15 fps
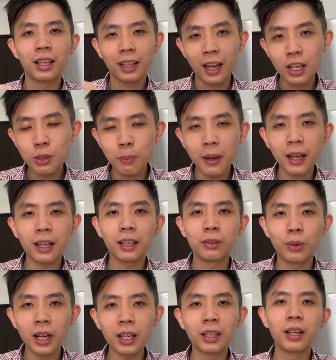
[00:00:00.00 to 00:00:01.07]
cashback
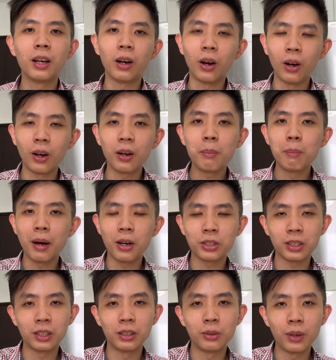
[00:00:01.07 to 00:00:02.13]
rate or
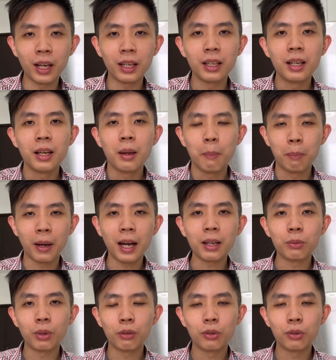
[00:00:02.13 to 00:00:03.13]
miles earn rate. But with